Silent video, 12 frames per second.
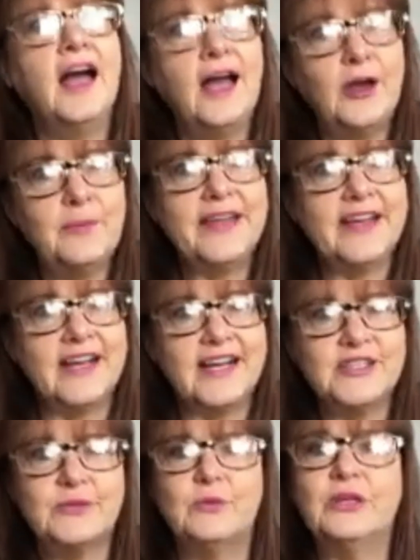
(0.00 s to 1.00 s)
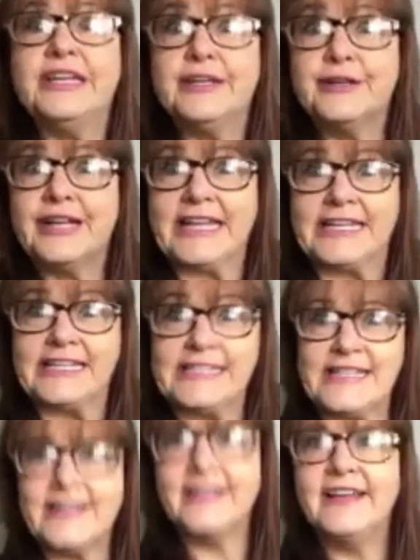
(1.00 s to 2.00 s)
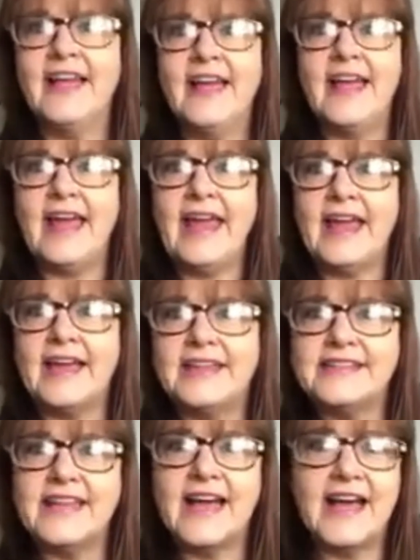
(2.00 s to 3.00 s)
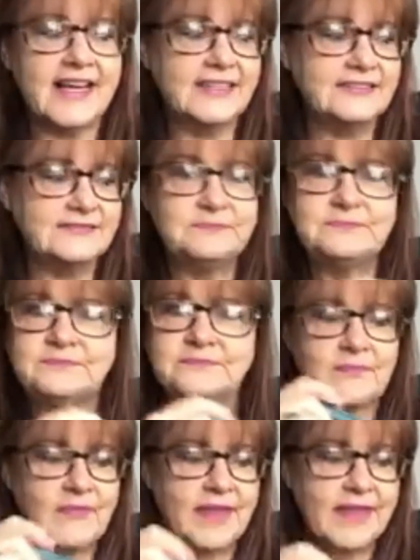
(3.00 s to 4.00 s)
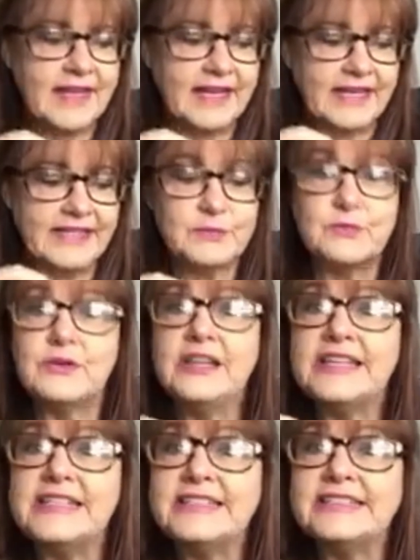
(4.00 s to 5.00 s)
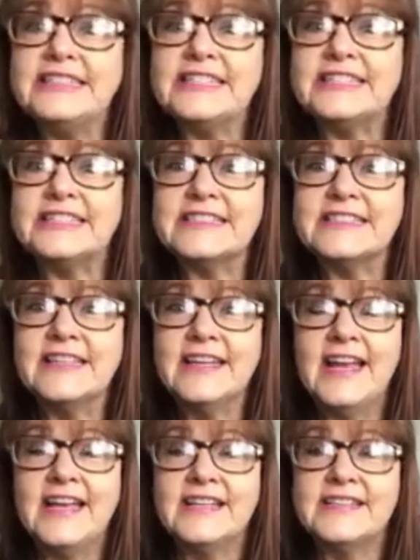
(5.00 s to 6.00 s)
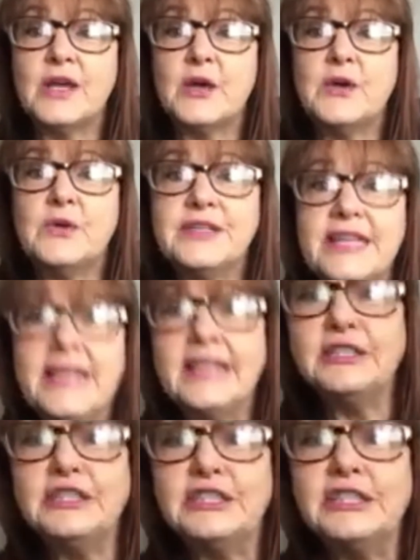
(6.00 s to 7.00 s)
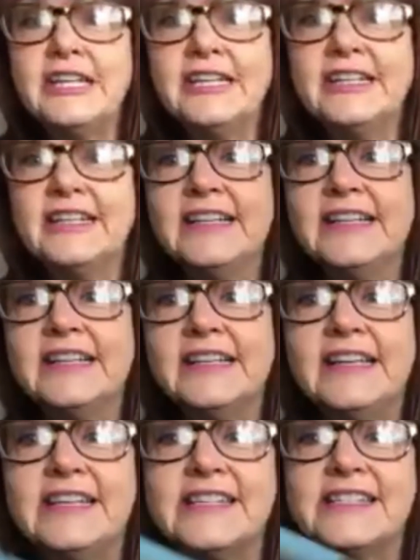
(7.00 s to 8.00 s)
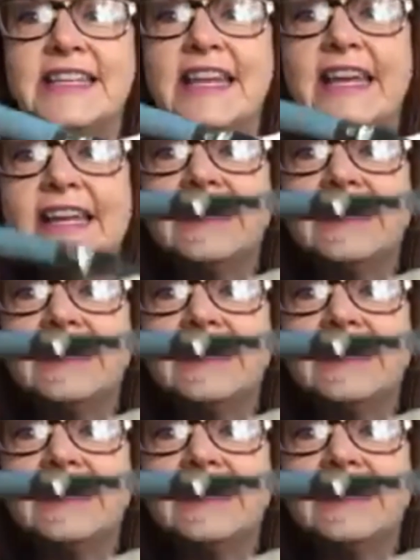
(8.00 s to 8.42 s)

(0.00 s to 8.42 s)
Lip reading: Oh my gosh. Well, here it is. And it's really delicious. So take a look. Can you see it?